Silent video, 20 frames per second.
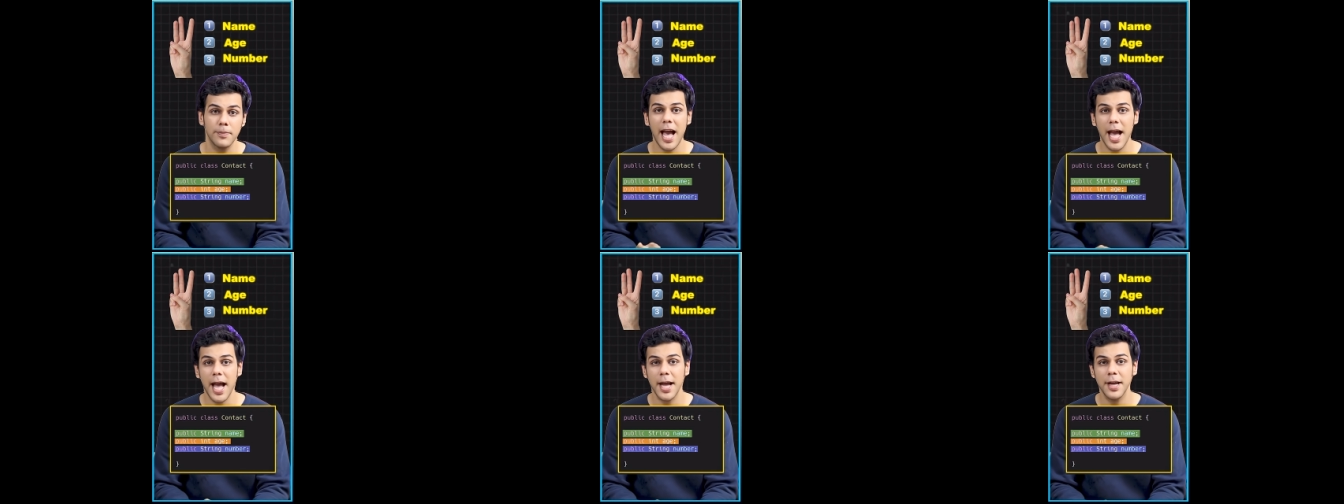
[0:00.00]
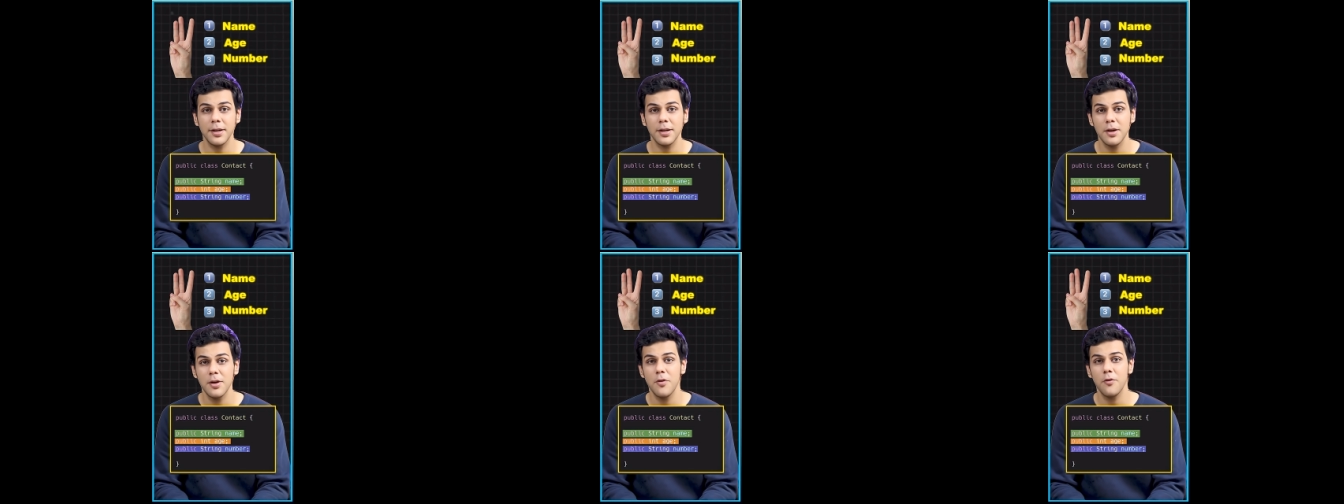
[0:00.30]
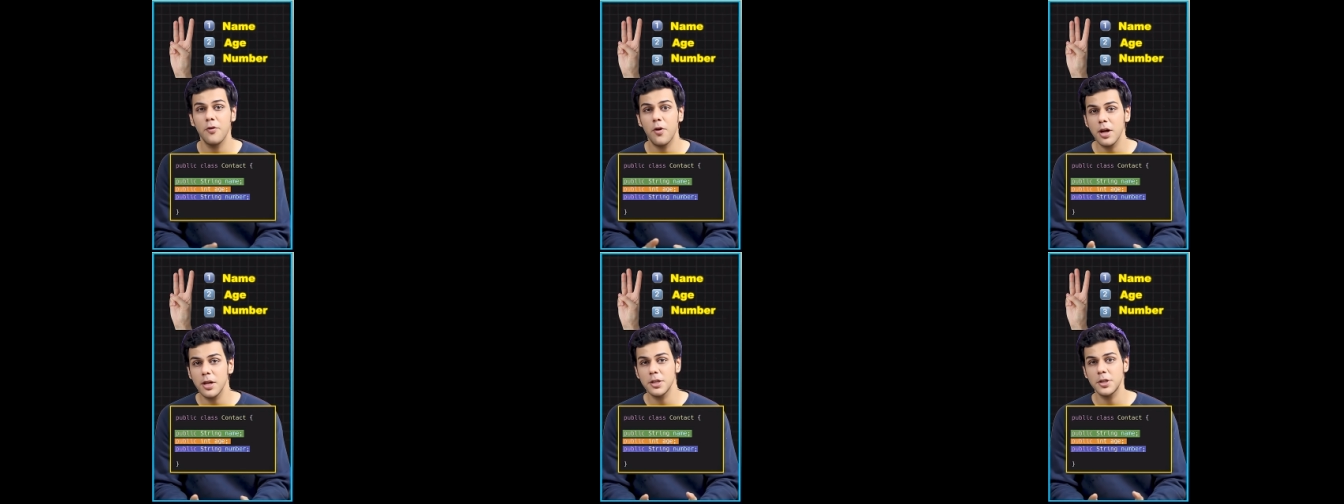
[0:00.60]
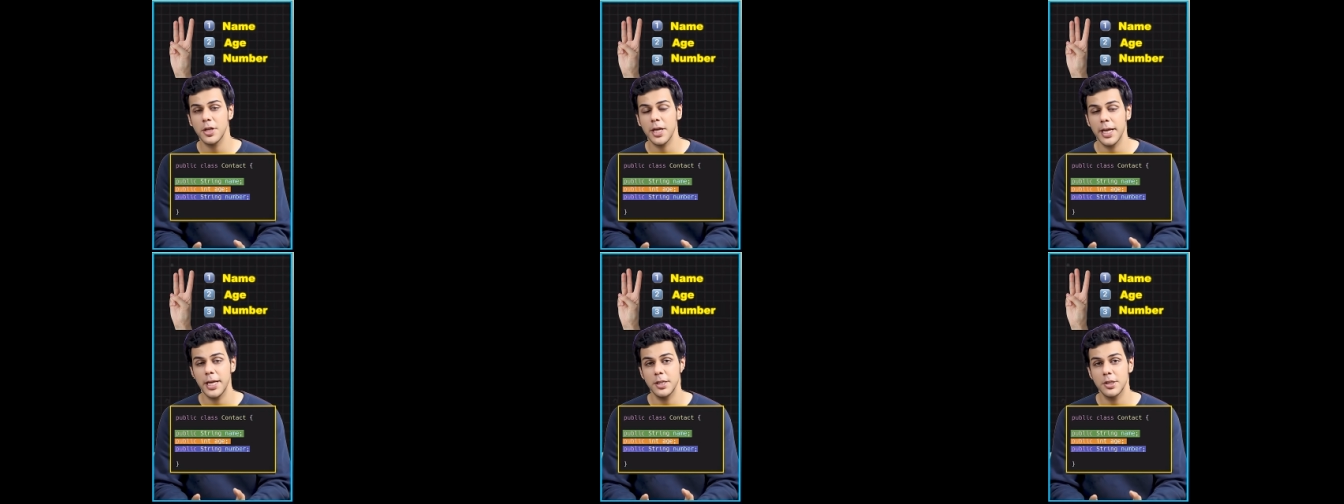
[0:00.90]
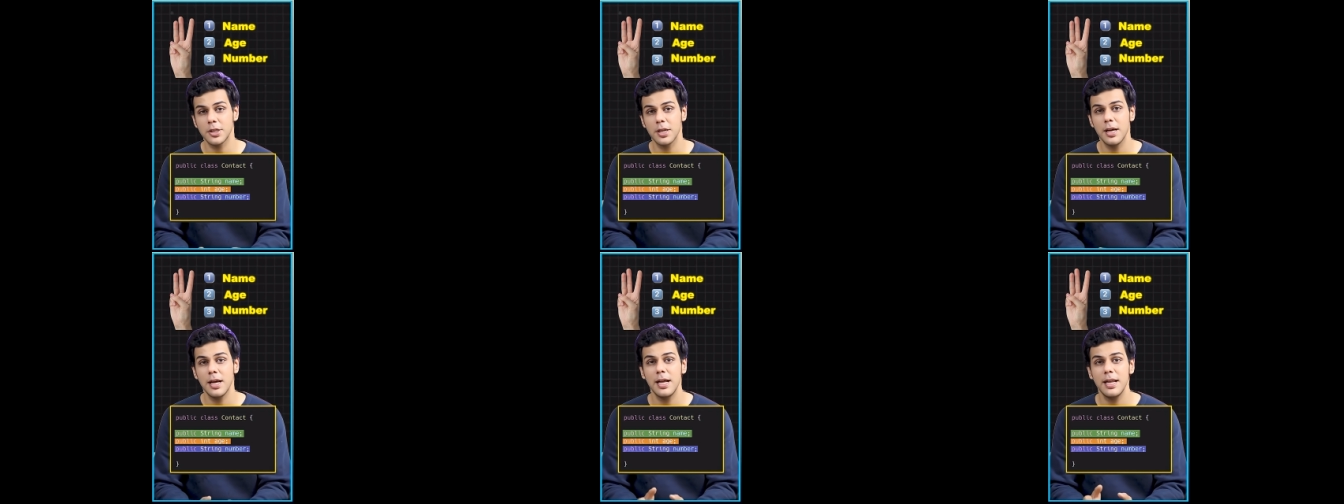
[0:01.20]
And for a
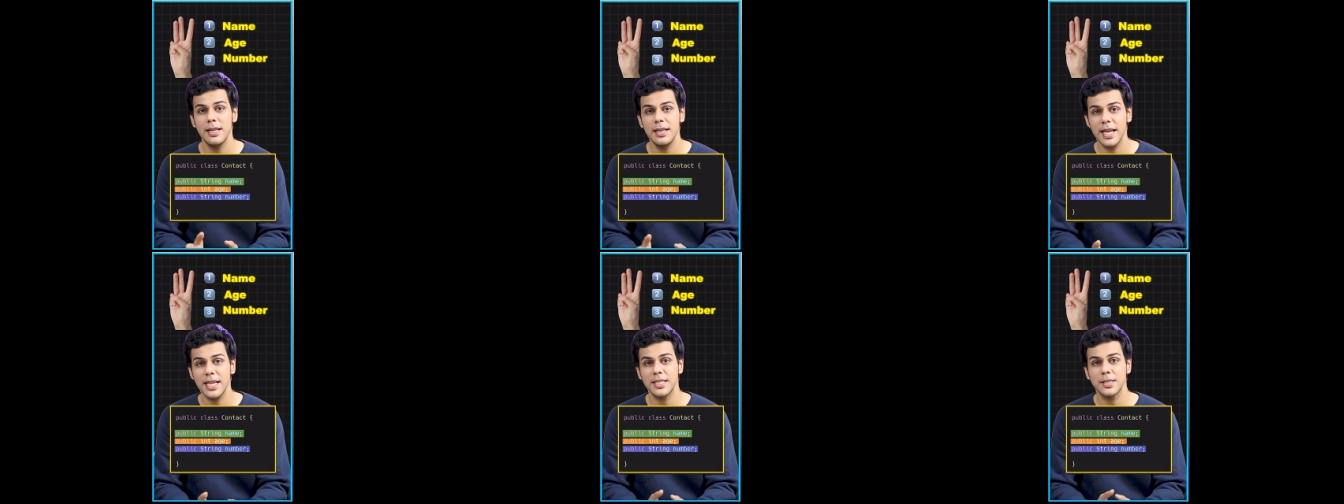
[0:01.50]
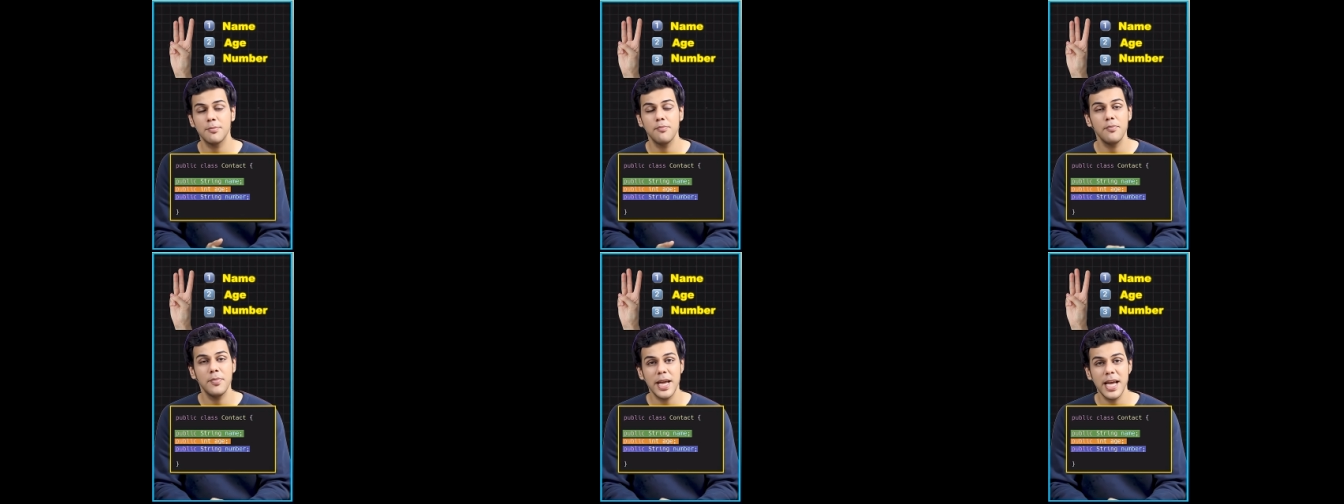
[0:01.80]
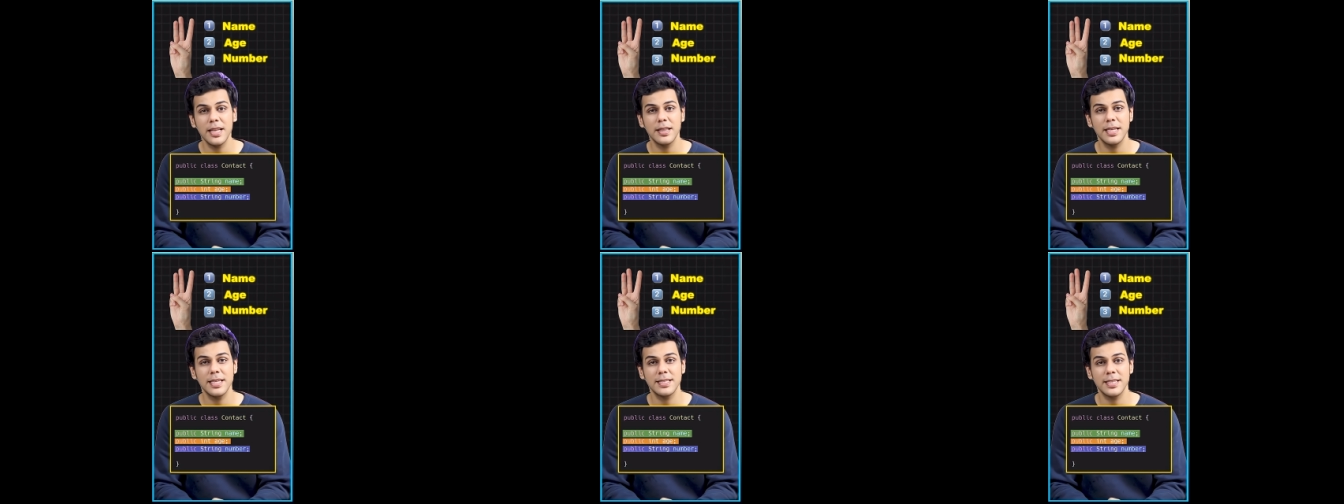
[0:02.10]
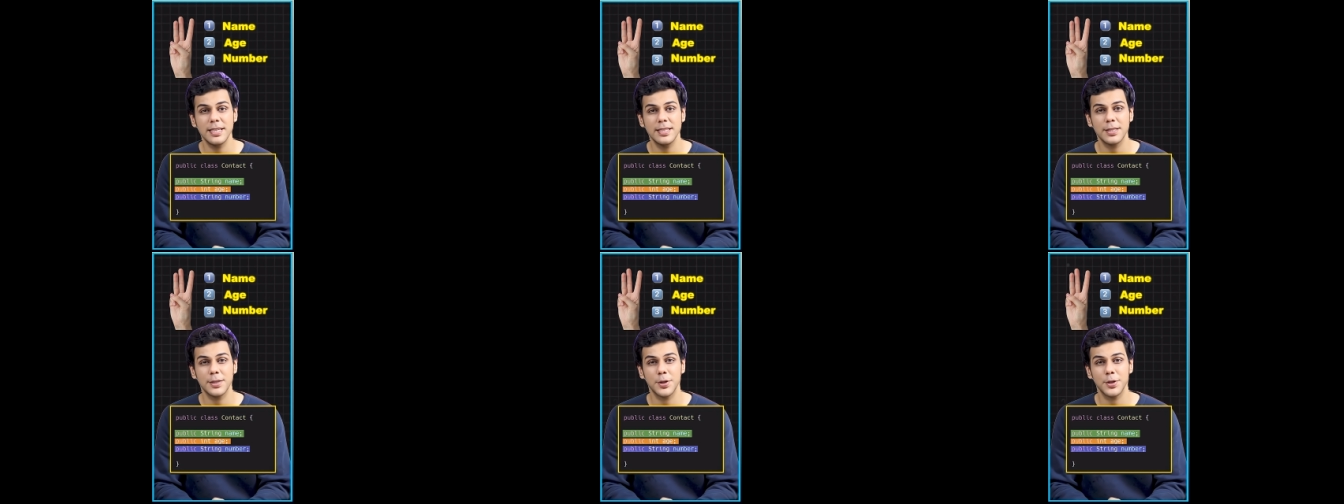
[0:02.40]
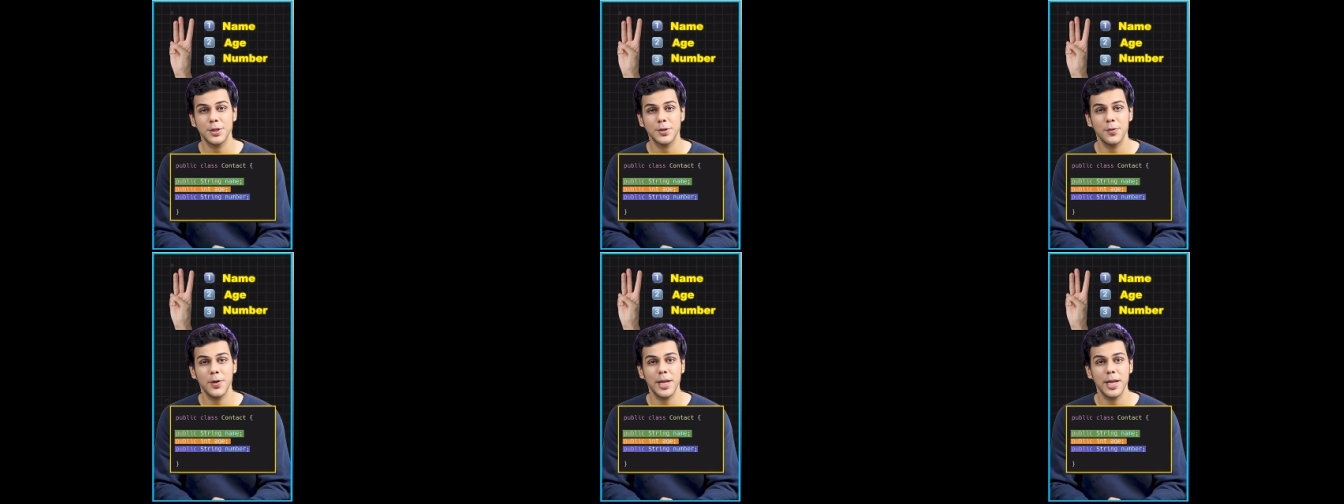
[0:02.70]
change, let's make these
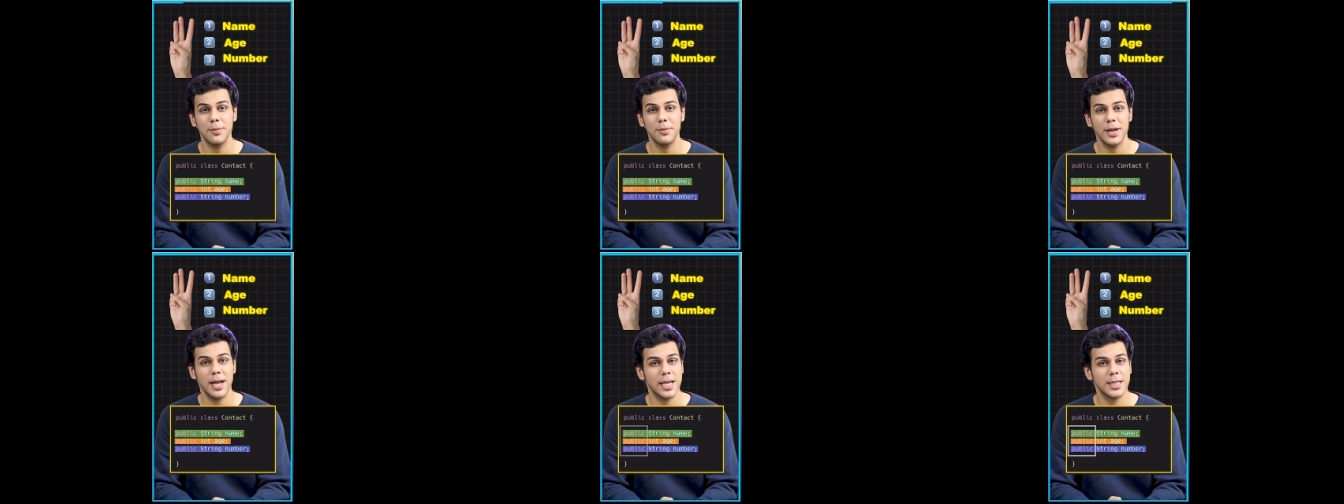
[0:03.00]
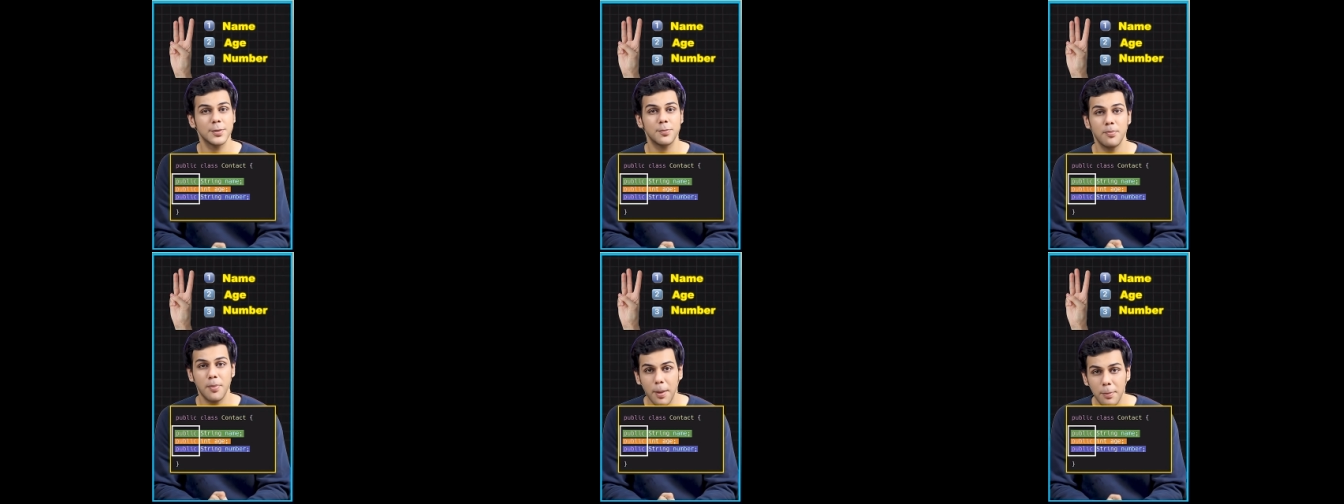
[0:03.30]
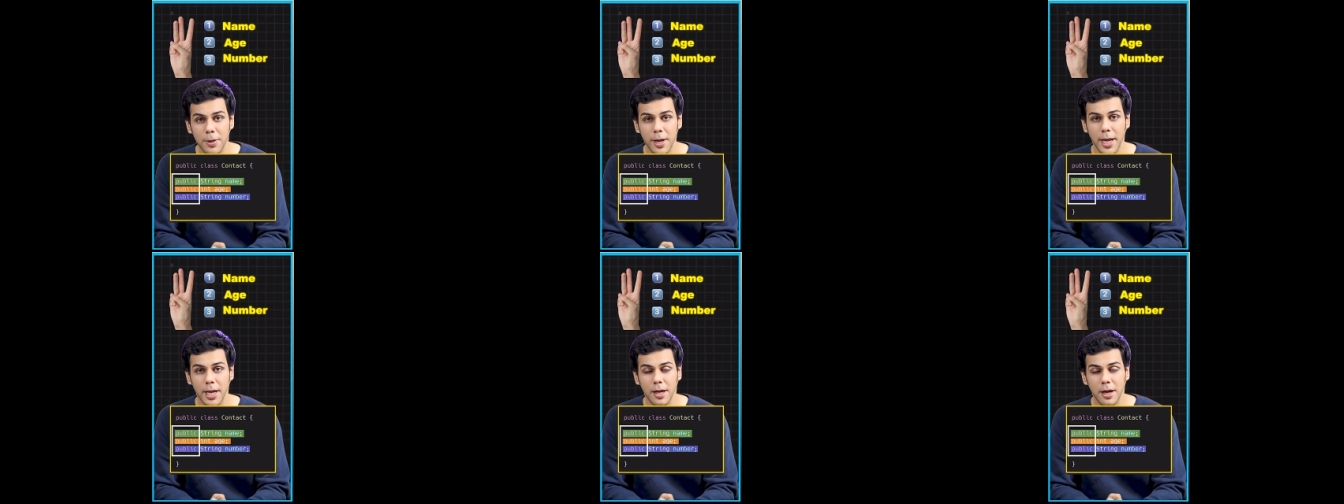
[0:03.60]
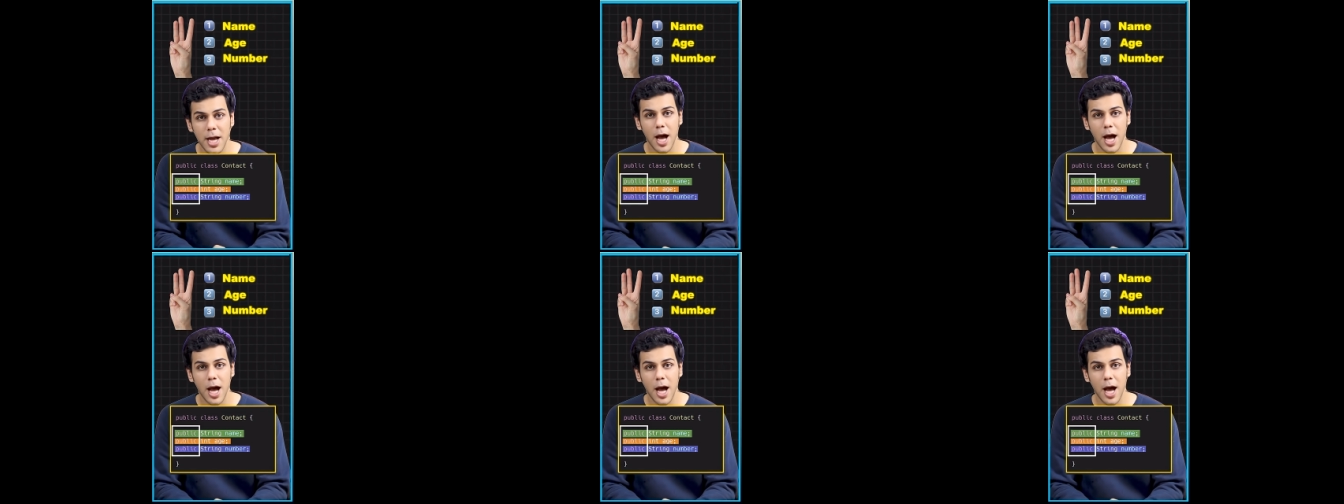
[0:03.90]
instance variable as public.